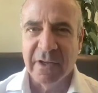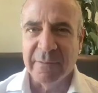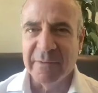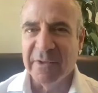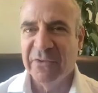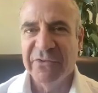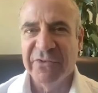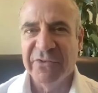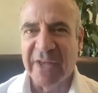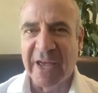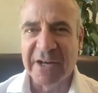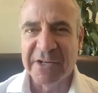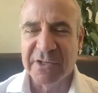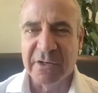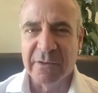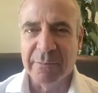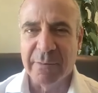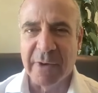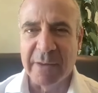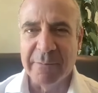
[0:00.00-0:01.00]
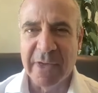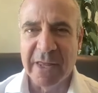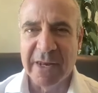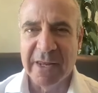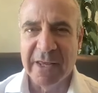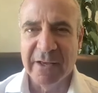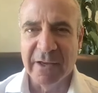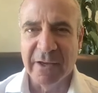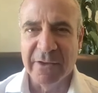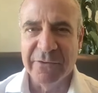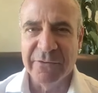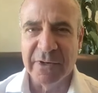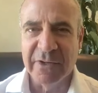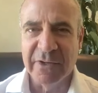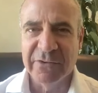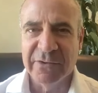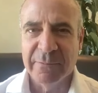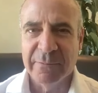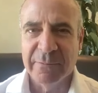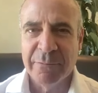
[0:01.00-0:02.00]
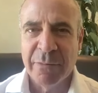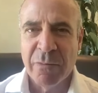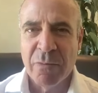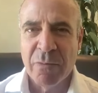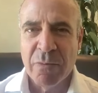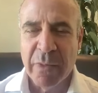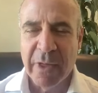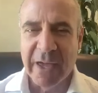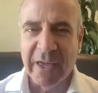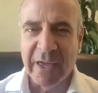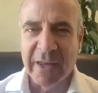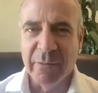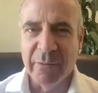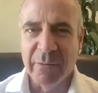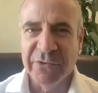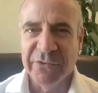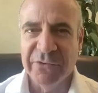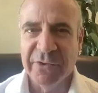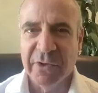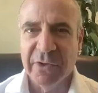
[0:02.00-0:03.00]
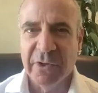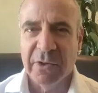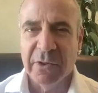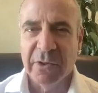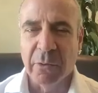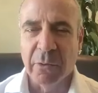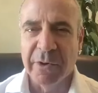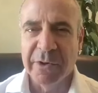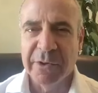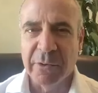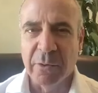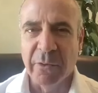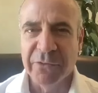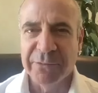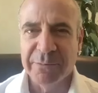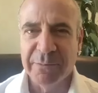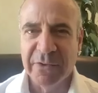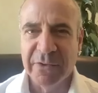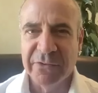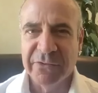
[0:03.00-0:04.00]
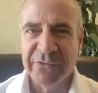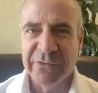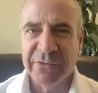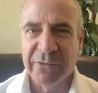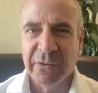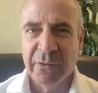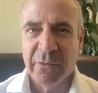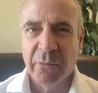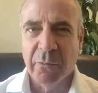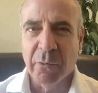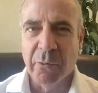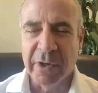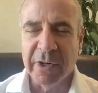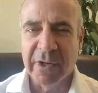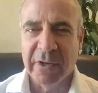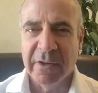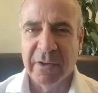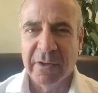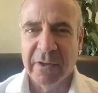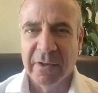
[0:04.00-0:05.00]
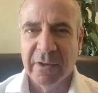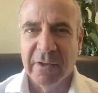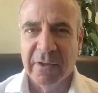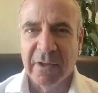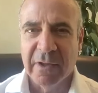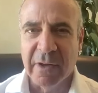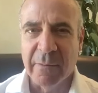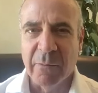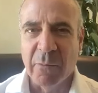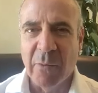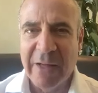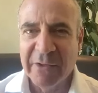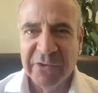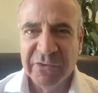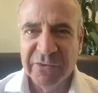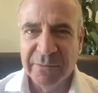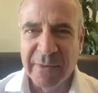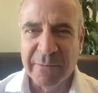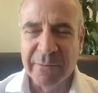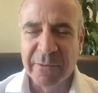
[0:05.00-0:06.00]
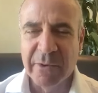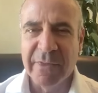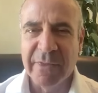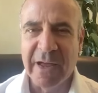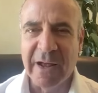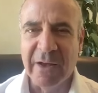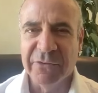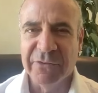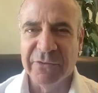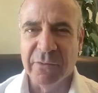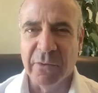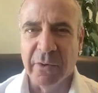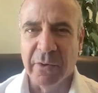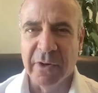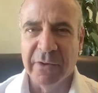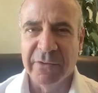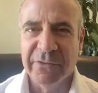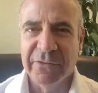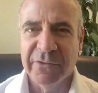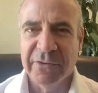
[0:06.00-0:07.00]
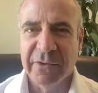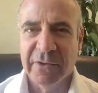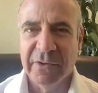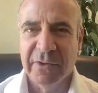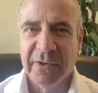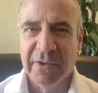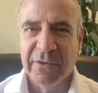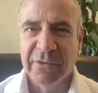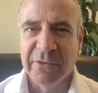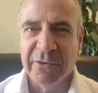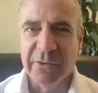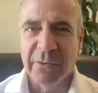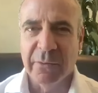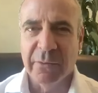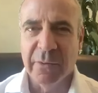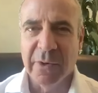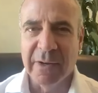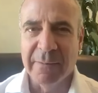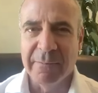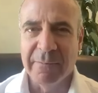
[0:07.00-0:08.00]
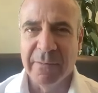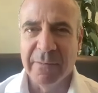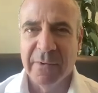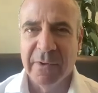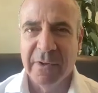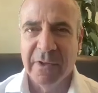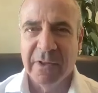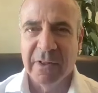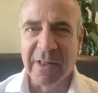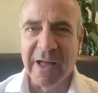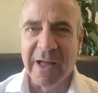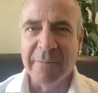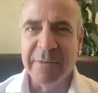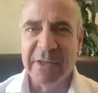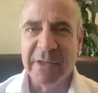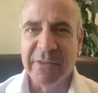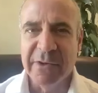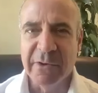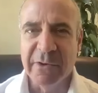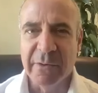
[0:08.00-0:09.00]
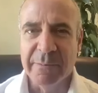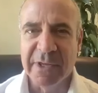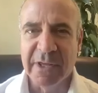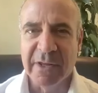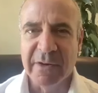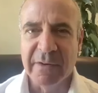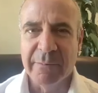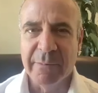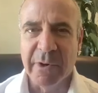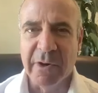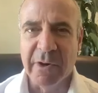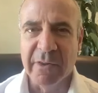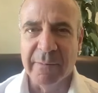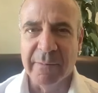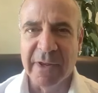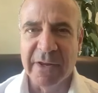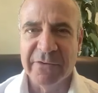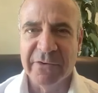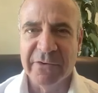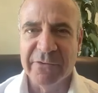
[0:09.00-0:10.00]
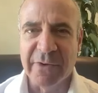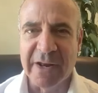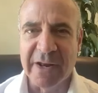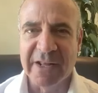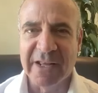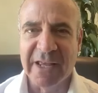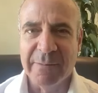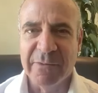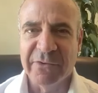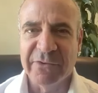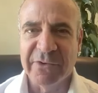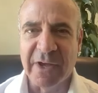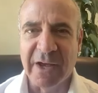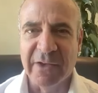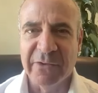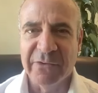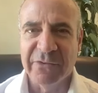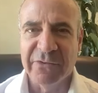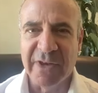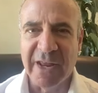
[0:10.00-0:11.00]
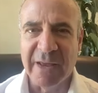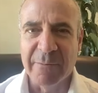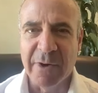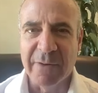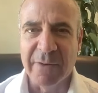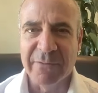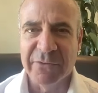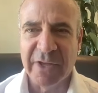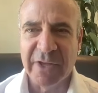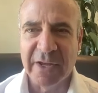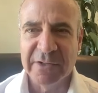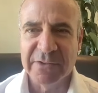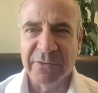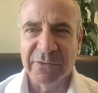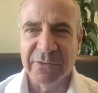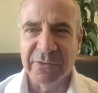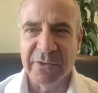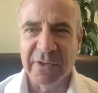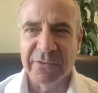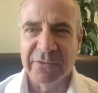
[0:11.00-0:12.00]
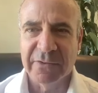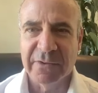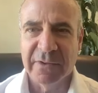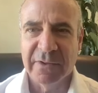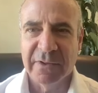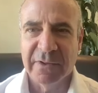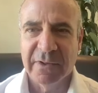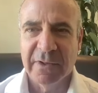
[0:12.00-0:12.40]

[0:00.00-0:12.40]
He's sanctioned by many countries. And it was Lord Goldsmith's work, while he's a member of the House of Lords, to lobby the European Parliament to try to keep this guy's name off the sanctions list.